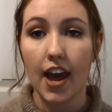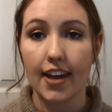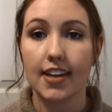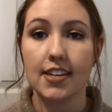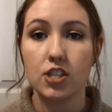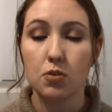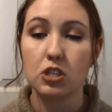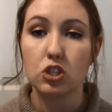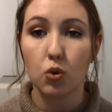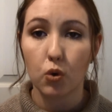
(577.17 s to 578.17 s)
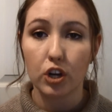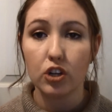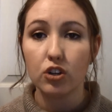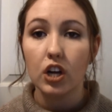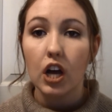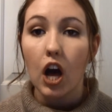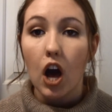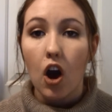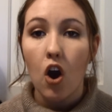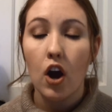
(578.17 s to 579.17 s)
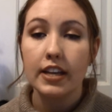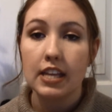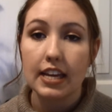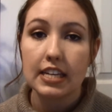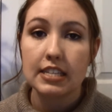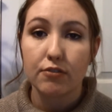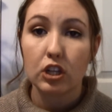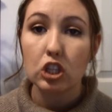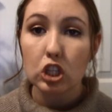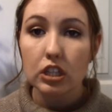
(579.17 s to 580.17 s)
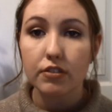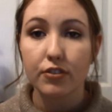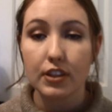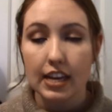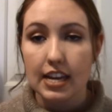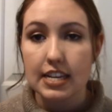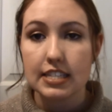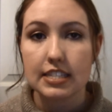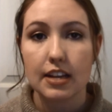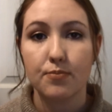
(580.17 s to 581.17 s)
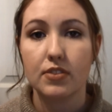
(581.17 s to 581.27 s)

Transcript: I can do a tutorial on like a different look for these.